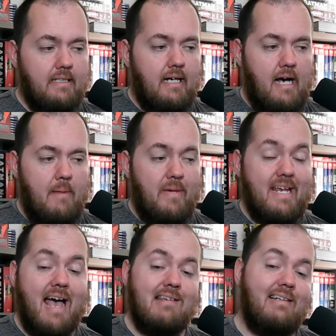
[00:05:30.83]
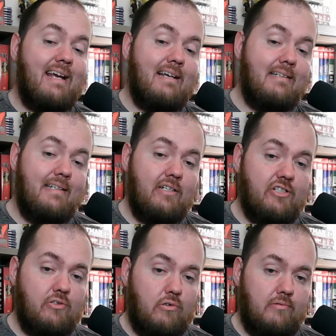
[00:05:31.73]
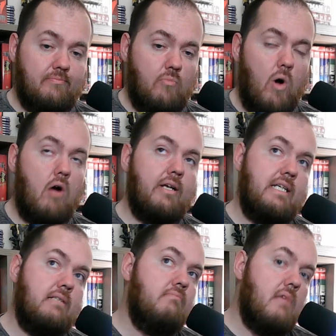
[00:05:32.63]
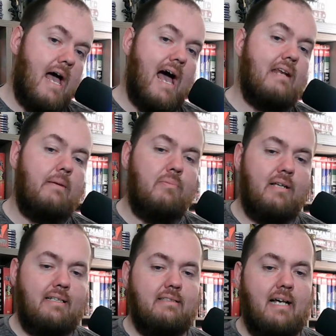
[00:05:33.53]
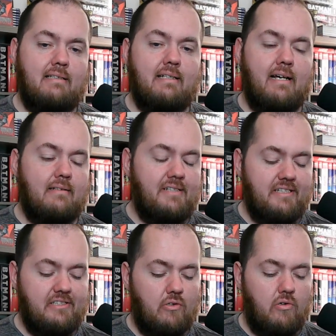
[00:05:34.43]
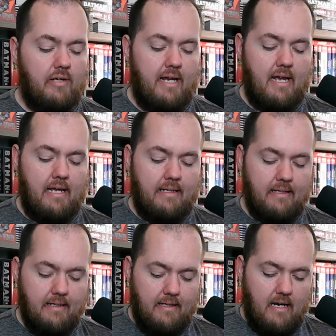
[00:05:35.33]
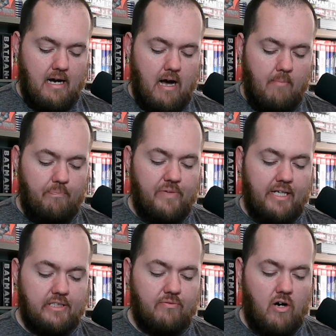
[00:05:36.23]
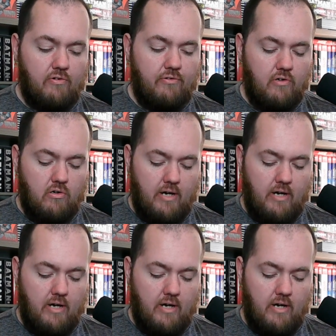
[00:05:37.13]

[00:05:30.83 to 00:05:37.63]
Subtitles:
He had an antique store. Well, he had a place at the antique store, and things fell through.